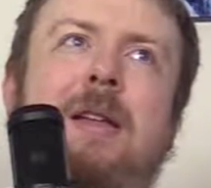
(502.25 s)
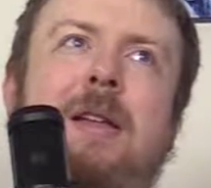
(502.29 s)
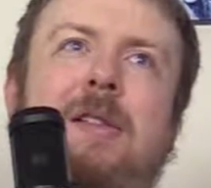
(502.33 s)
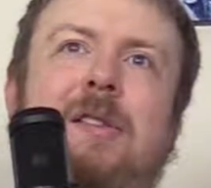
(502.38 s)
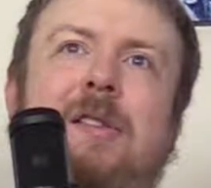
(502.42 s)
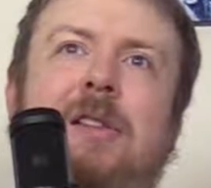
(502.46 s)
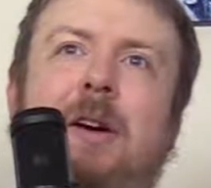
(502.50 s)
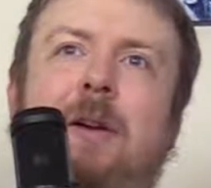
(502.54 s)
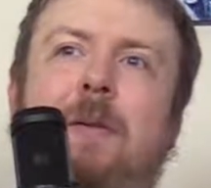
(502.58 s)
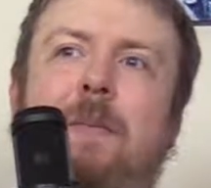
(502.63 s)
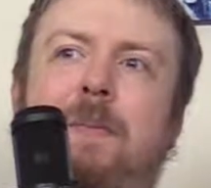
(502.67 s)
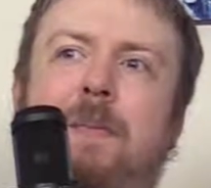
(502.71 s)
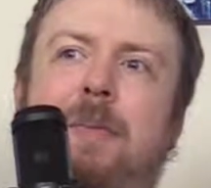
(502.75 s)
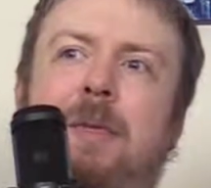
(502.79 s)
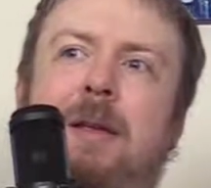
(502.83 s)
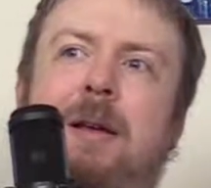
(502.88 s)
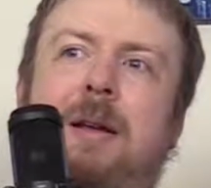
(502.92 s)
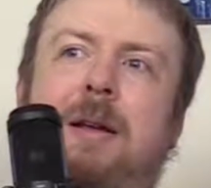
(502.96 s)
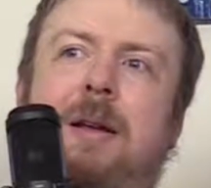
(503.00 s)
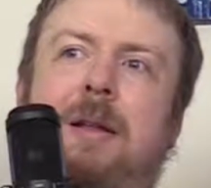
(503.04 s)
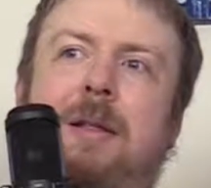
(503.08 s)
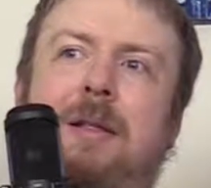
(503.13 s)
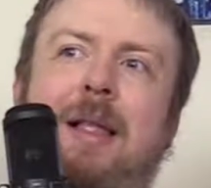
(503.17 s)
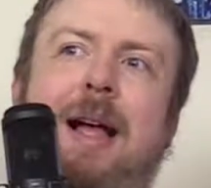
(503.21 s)
So
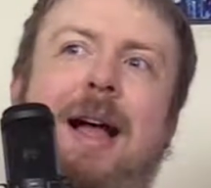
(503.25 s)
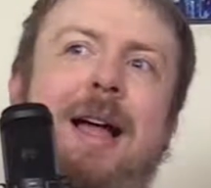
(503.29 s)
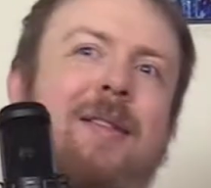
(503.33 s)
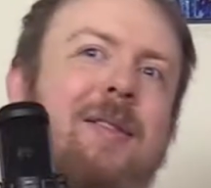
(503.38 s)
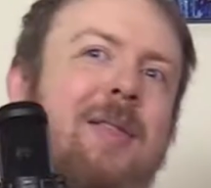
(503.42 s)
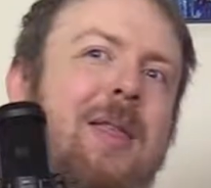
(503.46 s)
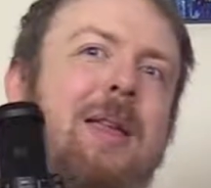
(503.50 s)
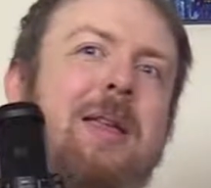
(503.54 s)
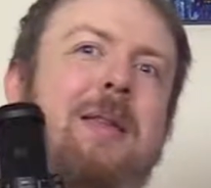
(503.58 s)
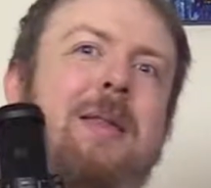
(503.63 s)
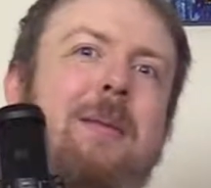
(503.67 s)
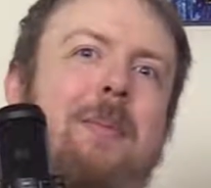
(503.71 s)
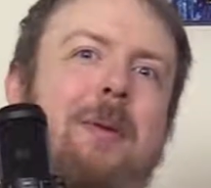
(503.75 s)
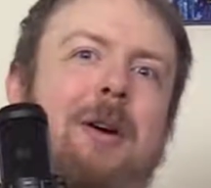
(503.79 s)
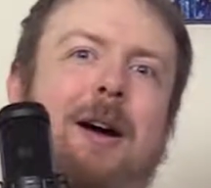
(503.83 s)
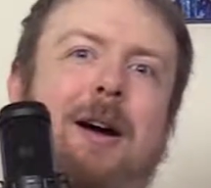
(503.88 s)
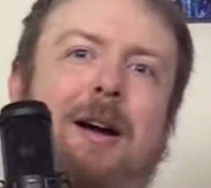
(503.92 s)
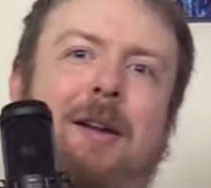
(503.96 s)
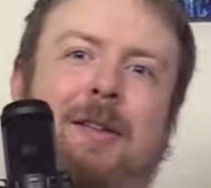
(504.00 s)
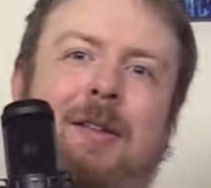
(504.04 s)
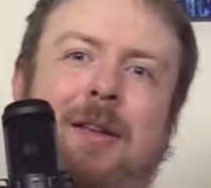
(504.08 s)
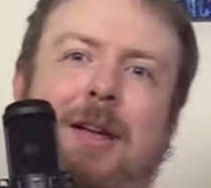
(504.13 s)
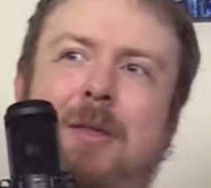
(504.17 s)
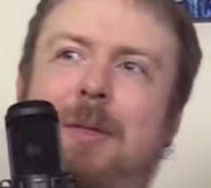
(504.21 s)
last thing in the
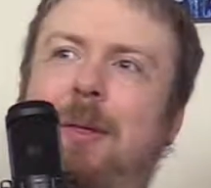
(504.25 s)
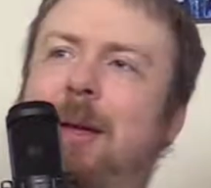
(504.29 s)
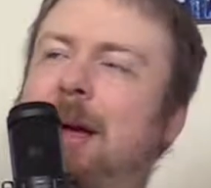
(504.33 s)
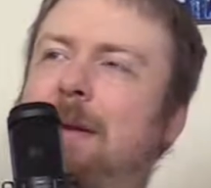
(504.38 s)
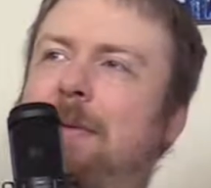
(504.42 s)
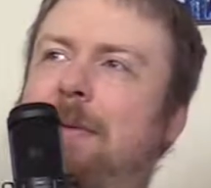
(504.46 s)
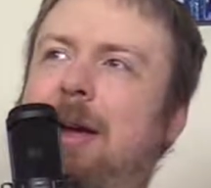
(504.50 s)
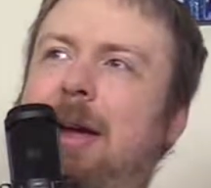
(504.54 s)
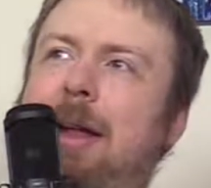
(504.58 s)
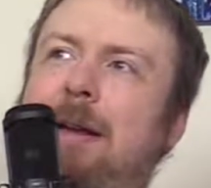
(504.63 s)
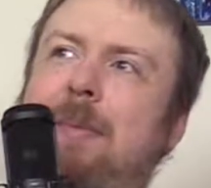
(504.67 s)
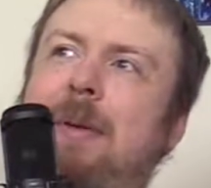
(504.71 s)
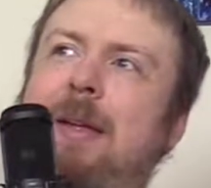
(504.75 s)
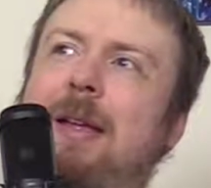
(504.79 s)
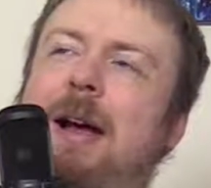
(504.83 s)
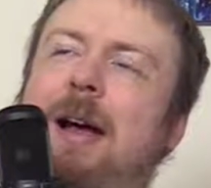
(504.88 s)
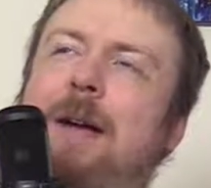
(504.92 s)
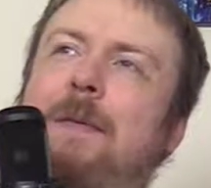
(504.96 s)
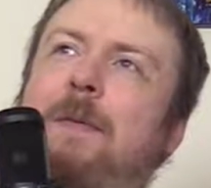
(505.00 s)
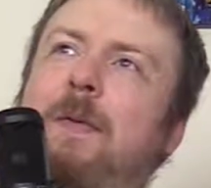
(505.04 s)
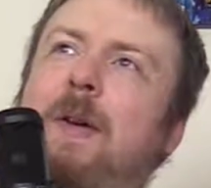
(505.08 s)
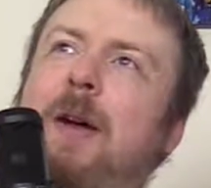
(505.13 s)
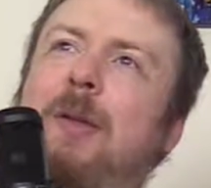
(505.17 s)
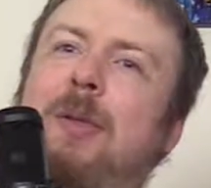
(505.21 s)
box, and
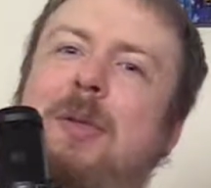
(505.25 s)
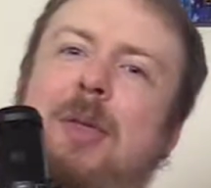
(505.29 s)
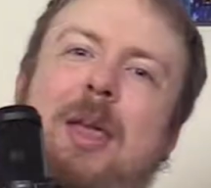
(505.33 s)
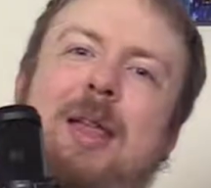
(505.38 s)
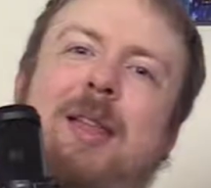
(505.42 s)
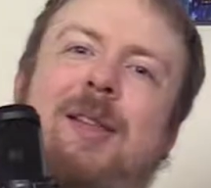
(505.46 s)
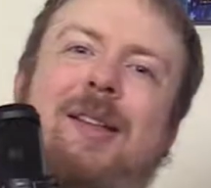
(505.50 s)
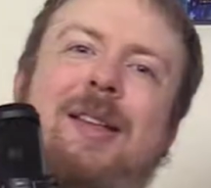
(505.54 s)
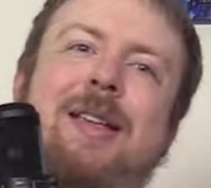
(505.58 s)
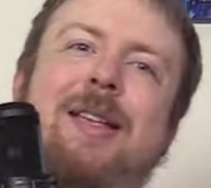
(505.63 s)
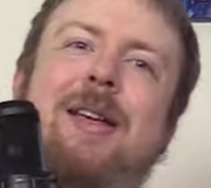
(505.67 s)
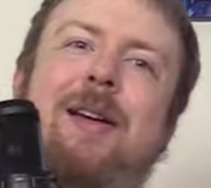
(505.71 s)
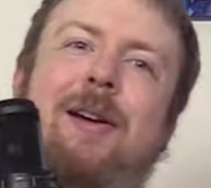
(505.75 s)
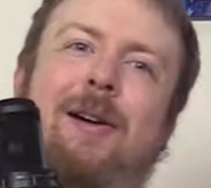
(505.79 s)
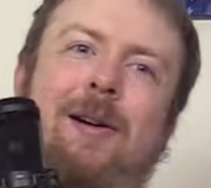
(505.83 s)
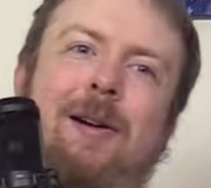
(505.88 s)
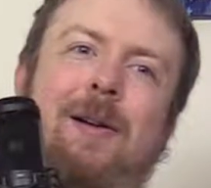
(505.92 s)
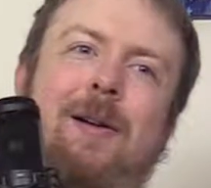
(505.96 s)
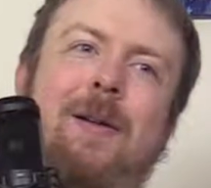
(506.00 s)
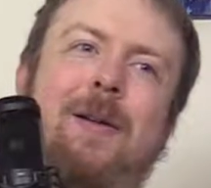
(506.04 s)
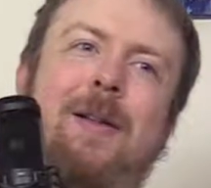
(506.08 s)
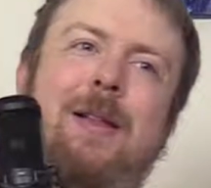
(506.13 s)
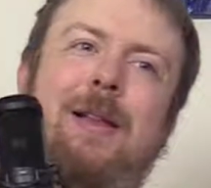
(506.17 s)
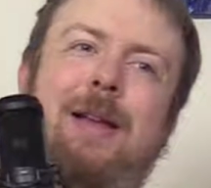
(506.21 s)
I felt this
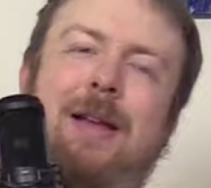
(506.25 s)
here,